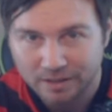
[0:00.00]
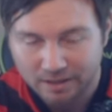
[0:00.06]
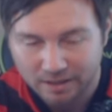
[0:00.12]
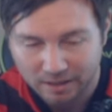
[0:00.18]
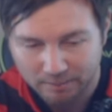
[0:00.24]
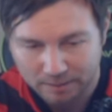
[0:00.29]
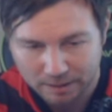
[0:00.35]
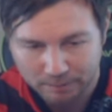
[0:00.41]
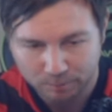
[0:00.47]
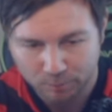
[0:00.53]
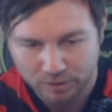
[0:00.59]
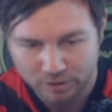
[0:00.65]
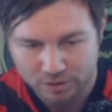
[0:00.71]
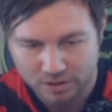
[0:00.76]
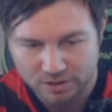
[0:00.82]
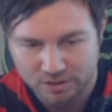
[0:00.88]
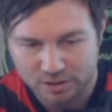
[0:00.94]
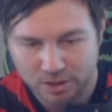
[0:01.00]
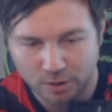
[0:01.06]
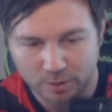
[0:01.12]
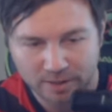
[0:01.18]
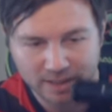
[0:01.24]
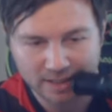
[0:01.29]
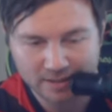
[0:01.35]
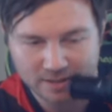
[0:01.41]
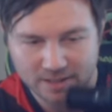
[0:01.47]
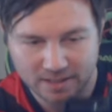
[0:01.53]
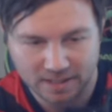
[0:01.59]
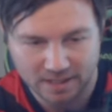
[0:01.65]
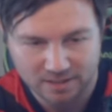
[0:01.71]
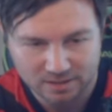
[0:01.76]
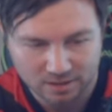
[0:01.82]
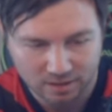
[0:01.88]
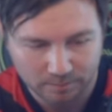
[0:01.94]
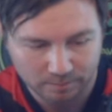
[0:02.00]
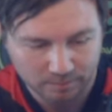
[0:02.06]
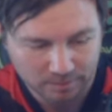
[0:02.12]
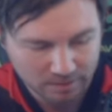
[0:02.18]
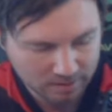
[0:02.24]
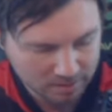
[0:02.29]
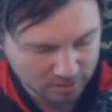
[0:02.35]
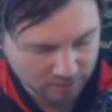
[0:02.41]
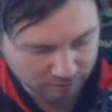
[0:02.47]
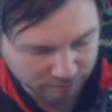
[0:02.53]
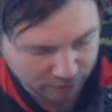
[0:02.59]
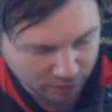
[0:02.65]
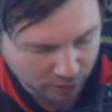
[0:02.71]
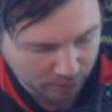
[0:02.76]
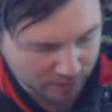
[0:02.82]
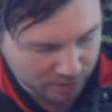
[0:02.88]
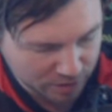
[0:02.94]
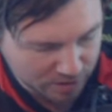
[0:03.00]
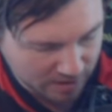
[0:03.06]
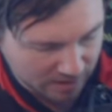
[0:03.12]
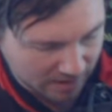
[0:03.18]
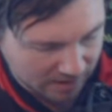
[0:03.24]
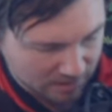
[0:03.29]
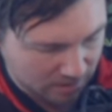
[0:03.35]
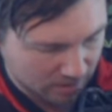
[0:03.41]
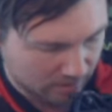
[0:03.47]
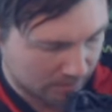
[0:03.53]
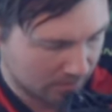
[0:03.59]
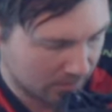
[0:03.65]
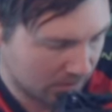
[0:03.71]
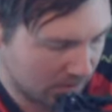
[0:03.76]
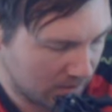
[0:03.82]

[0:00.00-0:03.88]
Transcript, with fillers: and people are just doing it to get some some viewers, to get some